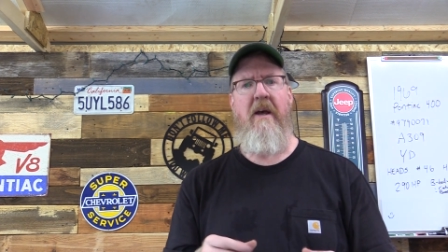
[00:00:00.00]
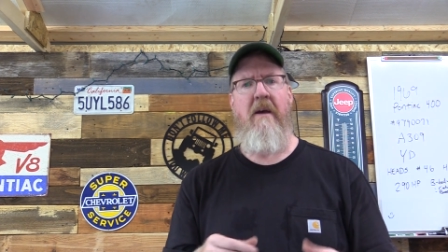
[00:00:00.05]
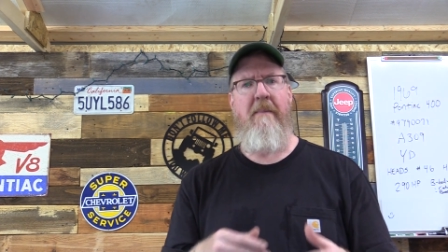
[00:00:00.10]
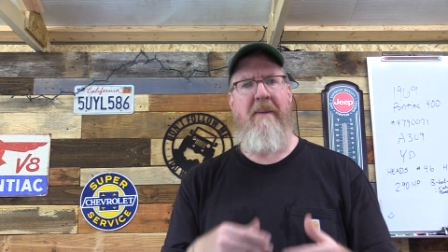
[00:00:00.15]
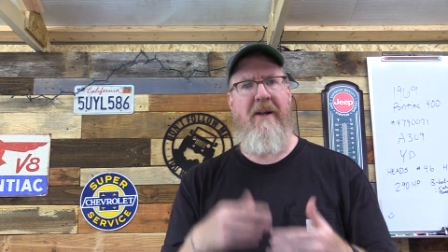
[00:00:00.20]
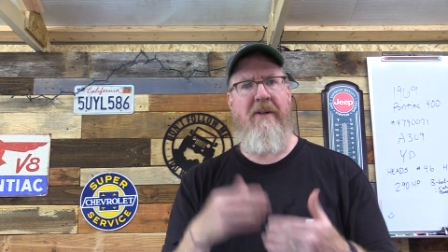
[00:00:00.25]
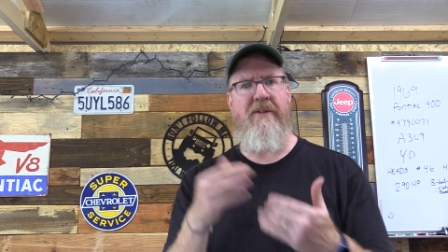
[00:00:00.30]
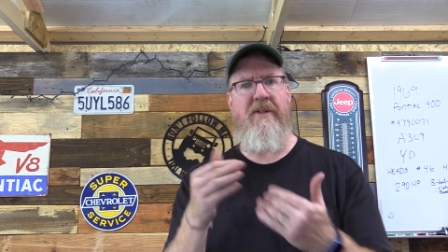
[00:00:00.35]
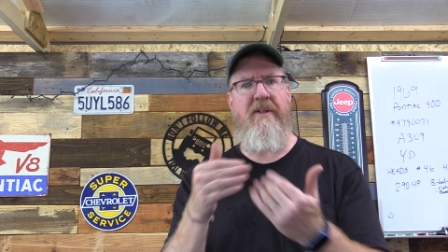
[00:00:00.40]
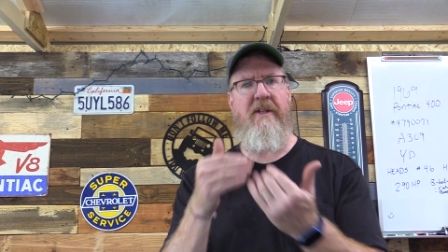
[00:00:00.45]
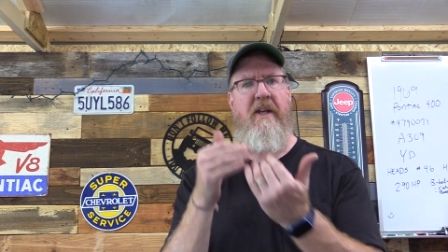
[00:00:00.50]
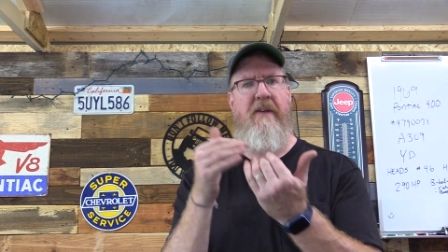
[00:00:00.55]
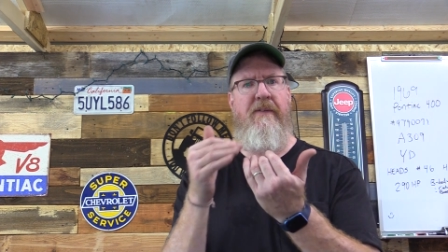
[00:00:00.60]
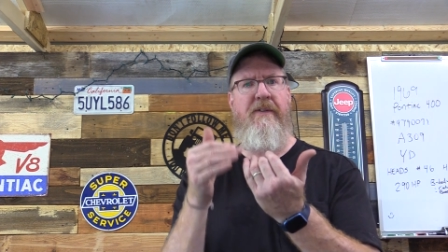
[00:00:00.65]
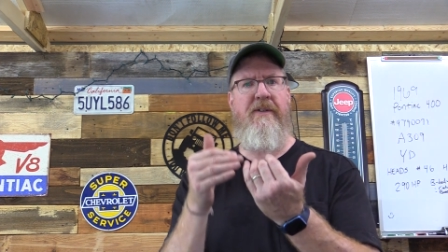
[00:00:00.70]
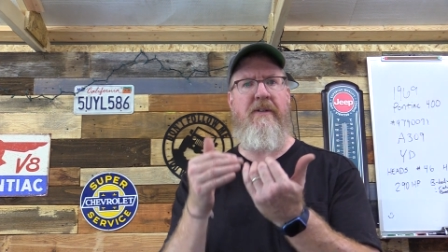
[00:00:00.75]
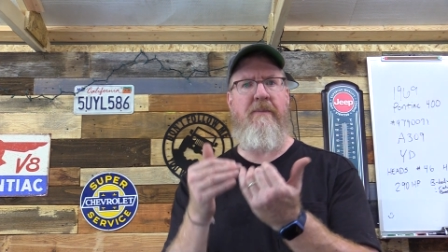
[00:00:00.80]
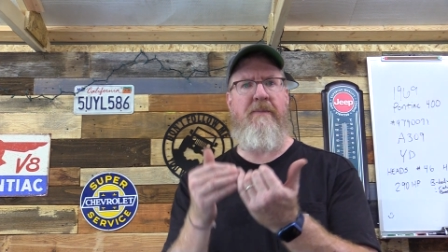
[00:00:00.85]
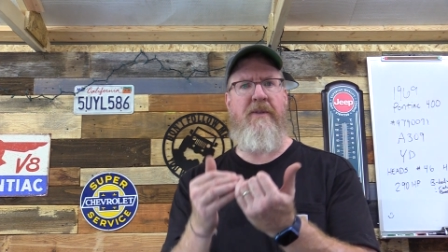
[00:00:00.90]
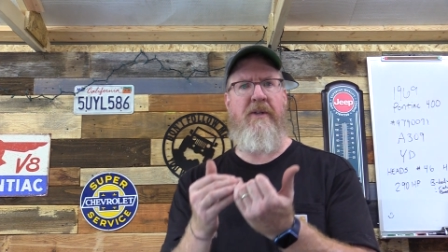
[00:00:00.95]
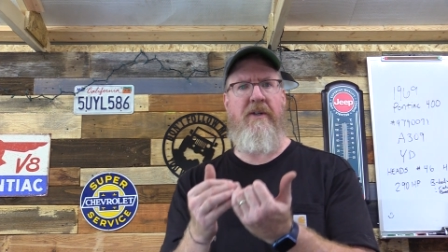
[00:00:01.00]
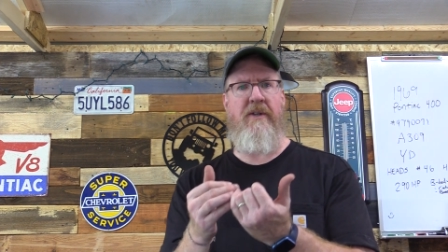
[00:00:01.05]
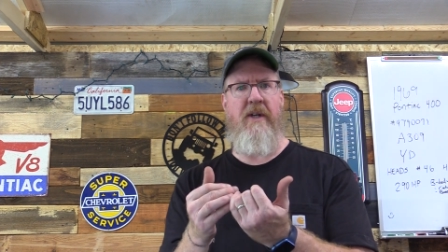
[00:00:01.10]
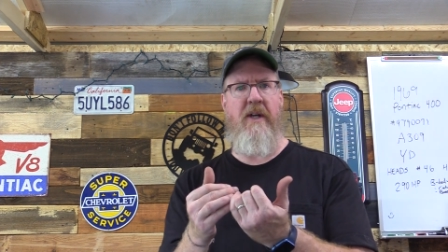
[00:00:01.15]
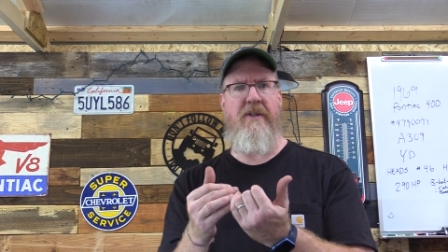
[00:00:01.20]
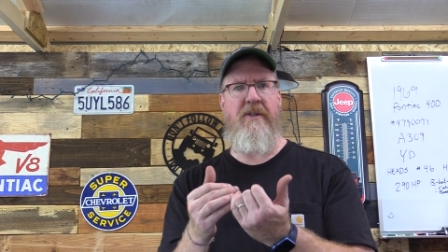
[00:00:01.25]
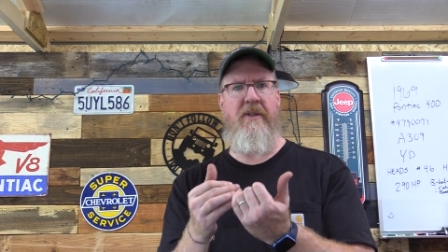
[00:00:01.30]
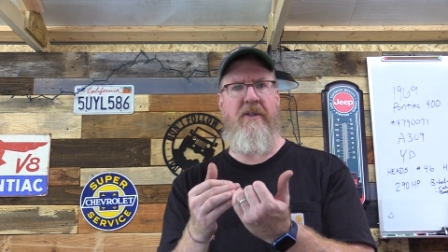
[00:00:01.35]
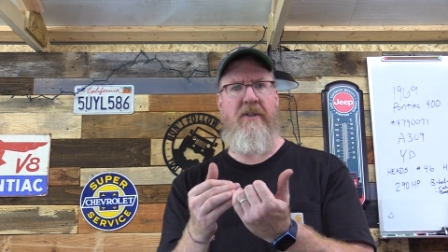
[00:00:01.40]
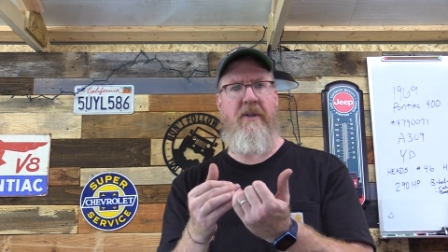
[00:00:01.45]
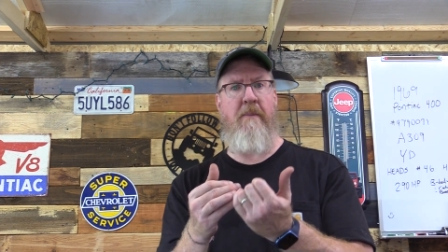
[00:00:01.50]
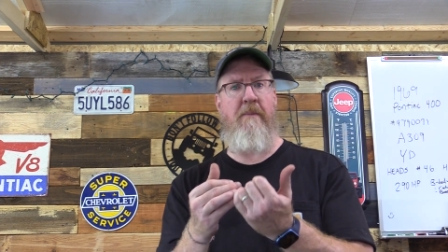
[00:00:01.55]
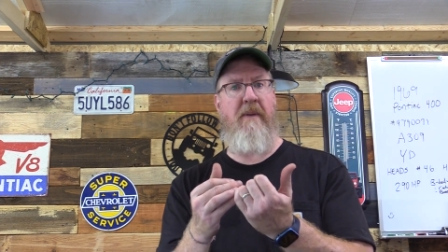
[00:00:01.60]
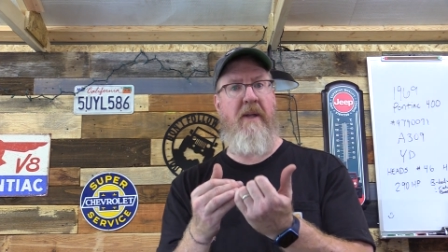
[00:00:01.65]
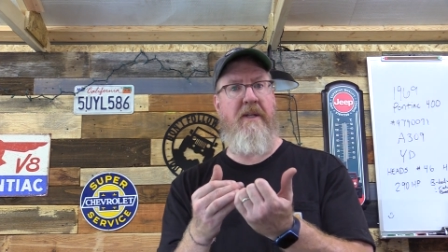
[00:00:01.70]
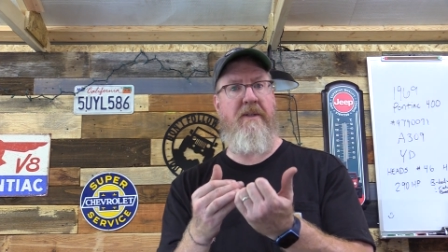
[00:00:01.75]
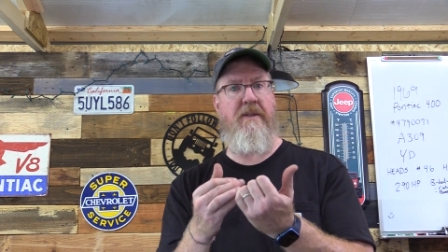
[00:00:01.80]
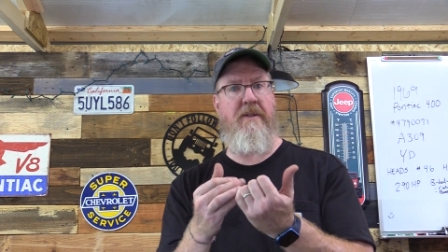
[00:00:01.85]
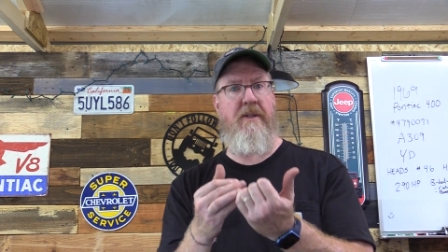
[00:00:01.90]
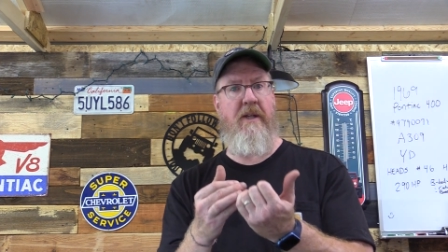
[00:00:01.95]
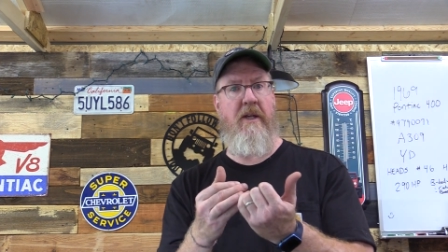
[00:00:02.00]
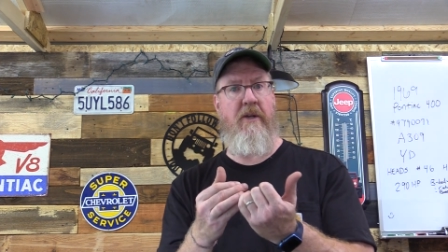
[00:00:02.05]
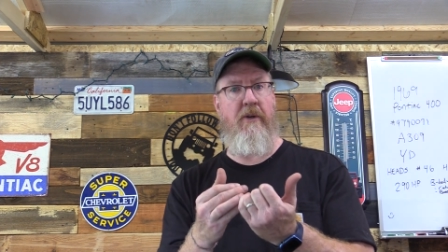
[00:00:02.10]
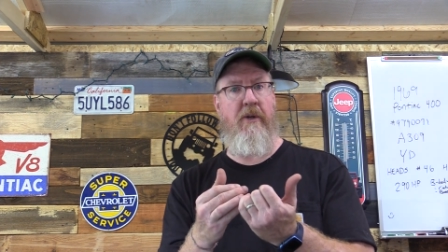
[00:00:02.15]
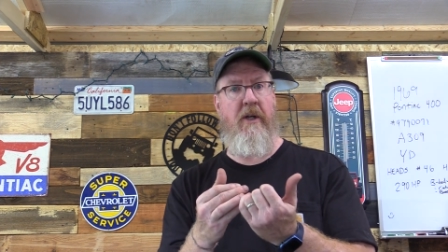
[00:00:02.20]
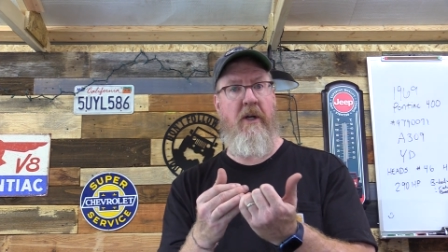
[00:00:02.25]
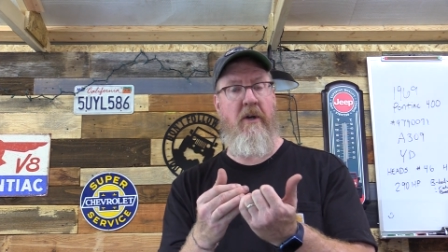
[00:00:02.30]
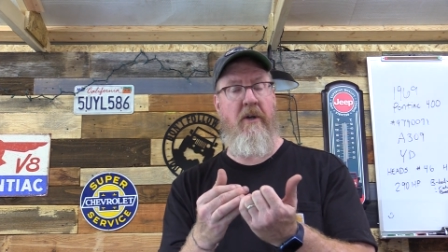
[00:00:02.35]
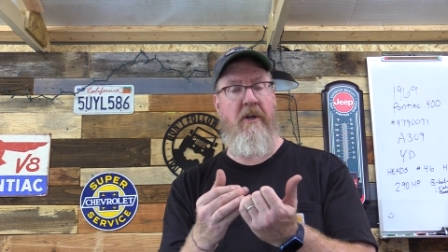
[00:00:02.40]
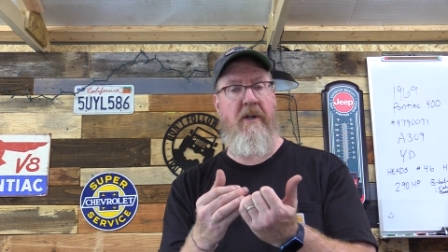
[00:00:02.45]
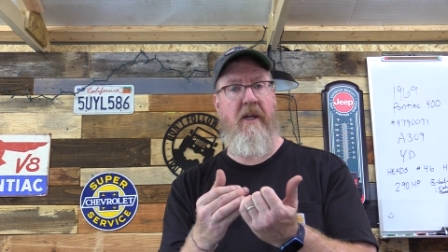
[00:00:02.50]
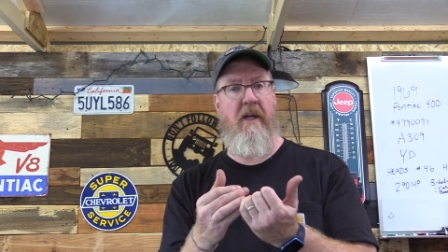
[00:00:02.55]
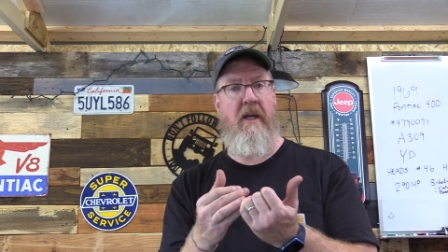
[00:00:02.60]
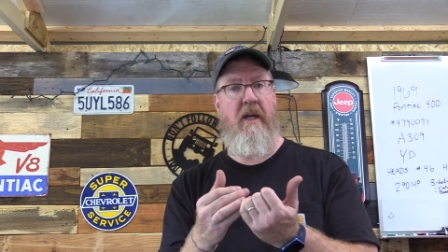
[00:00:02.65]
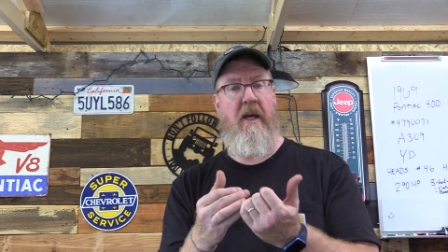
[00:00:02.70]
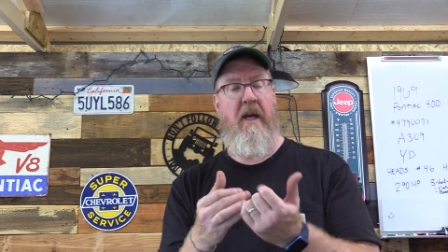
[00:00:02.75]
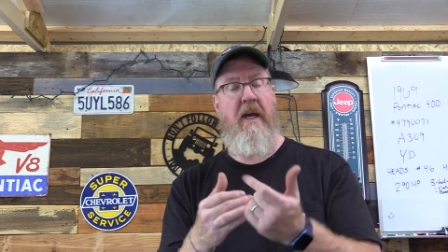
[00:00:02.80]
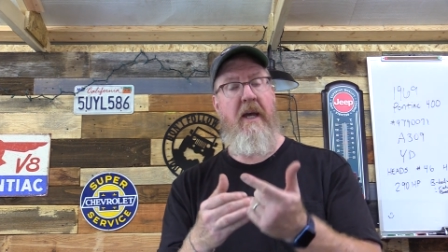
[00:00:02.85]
But I'll just give you some suggestions on places that you can look.